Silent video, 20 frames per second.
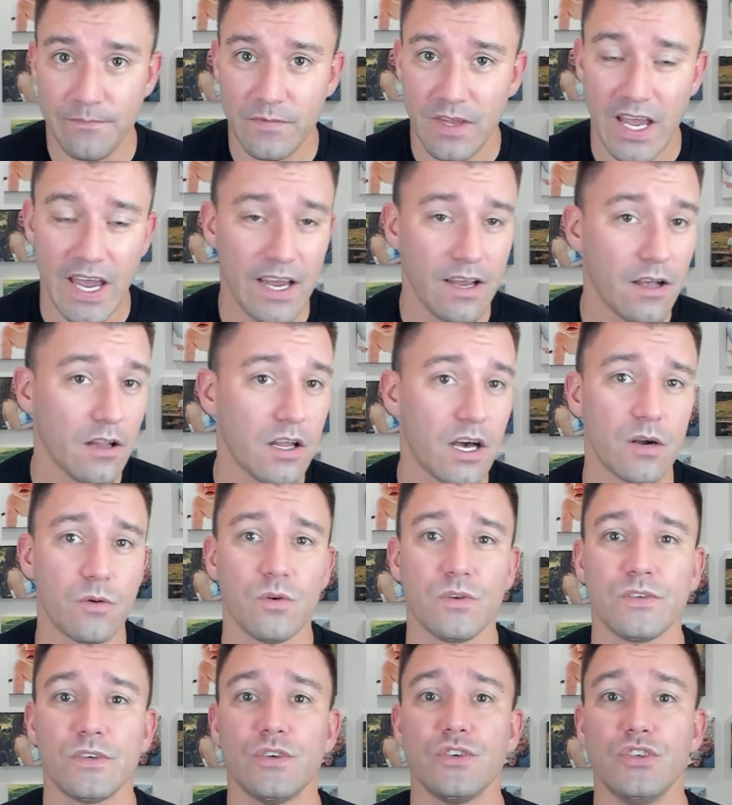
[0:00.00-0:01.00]
Okay, a lot
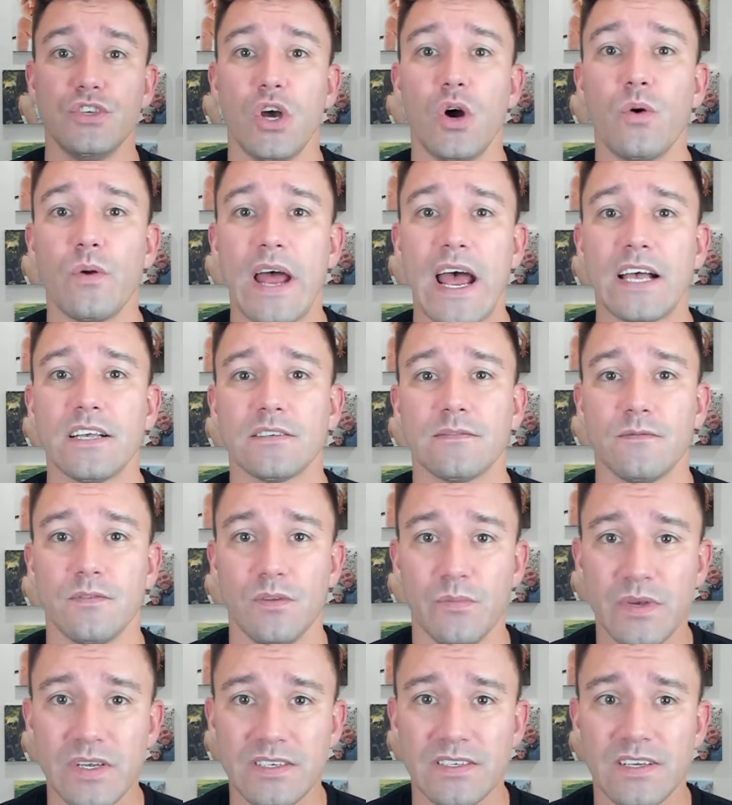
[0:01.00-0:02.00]
of realtors don't ask for
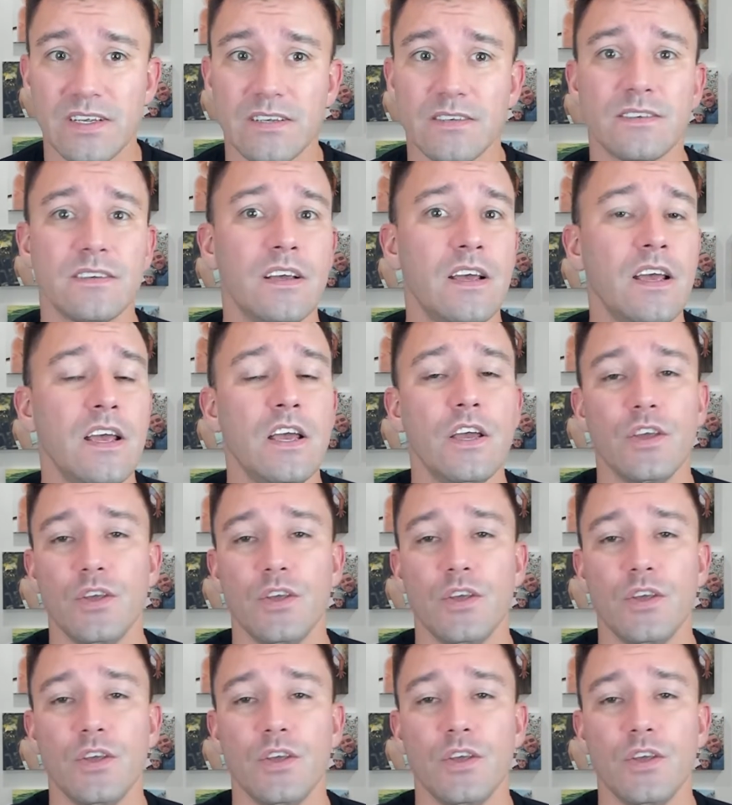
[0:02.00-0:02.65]
the business.